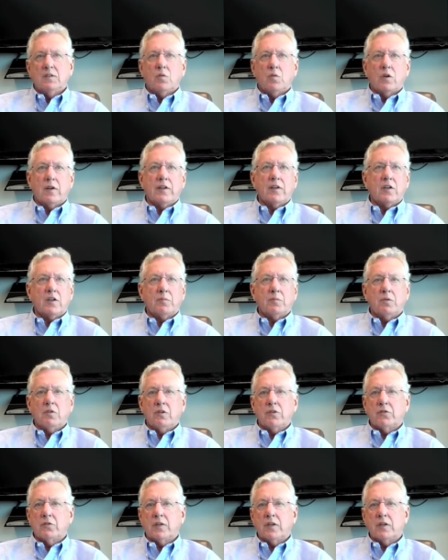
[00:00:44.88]
when are they going to
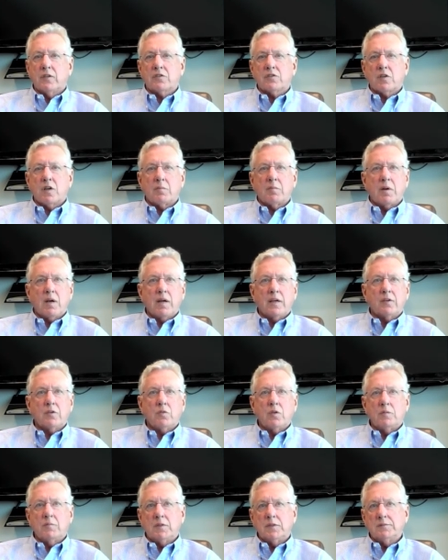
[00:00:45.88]
pull the trigger and start buying
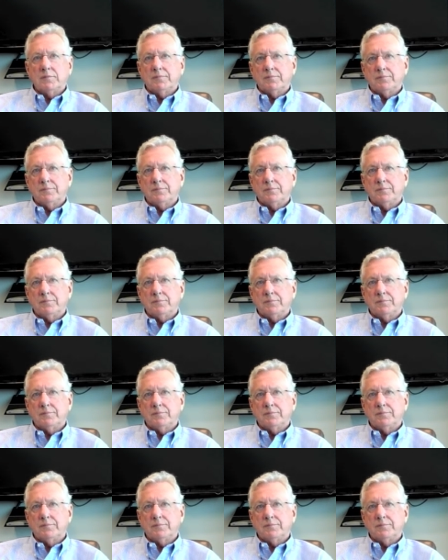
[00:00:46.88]
equipment.